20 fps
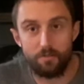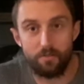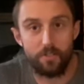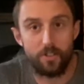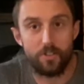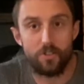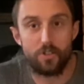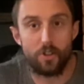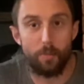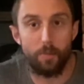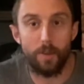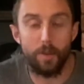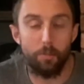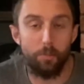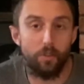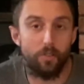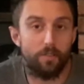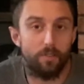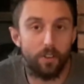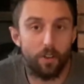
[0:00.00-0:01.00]
stopping the
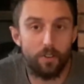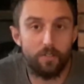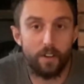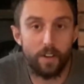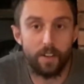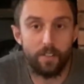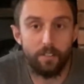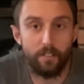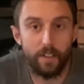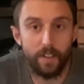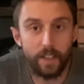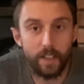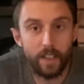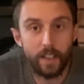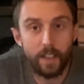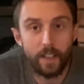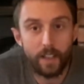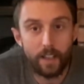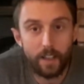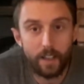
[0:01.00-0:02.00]
blood flow of anything.
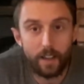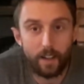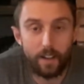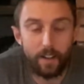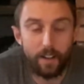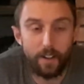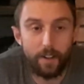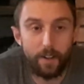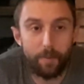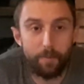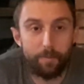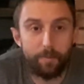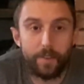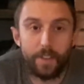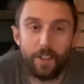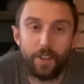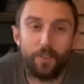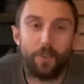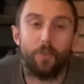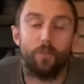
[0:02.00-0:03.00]

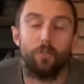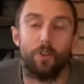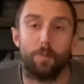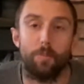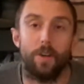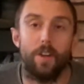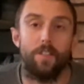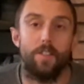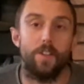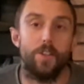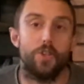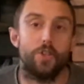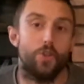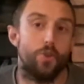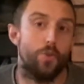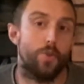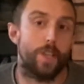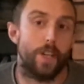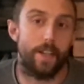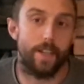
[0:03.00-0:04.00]
Don't wrap anything
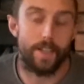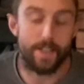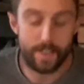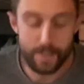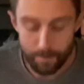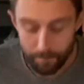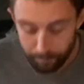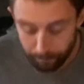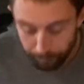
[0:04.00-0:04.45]
too tight.